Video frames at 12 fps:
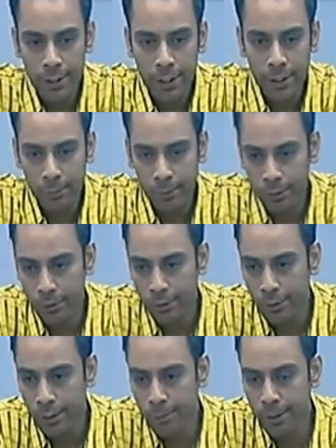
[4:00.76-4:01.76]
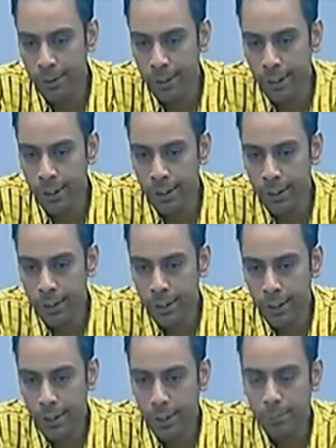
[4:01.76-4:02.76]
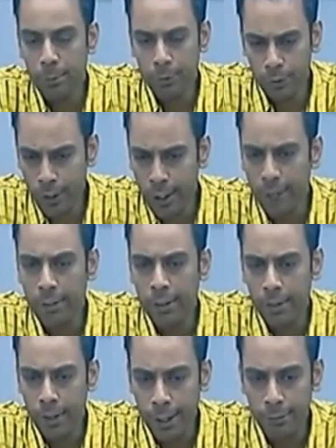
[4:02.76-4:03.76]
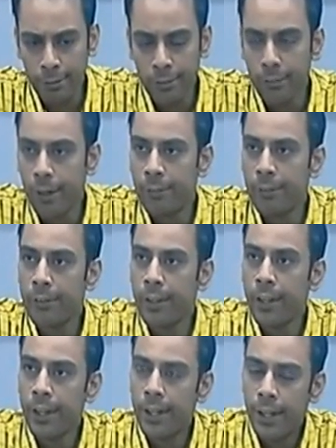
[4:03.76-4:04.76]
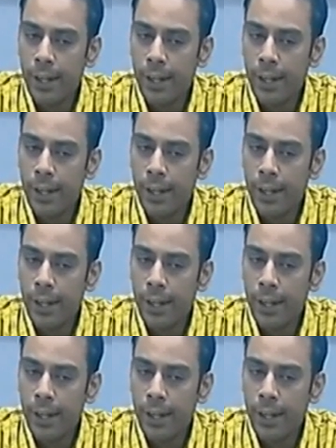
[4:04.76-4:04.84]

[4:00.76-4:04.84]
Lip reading: entrepreneurship development cell, most are having, I would say,